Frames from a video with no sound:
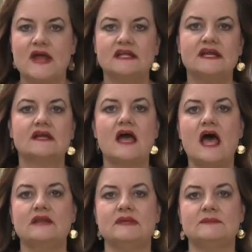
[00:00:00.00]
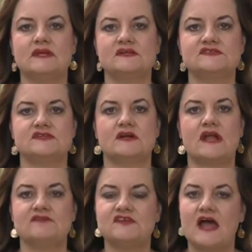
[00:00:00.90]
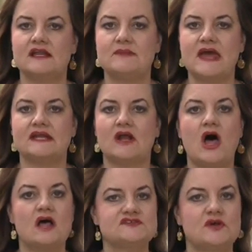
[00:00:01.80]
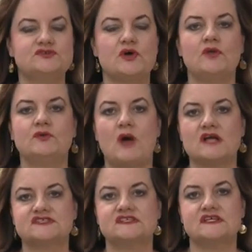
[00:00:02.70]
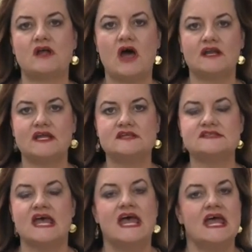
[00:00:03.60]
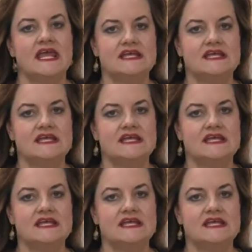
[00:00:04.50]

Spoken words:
Israeli Economy Minister Naftali Bennett also told the Washington audience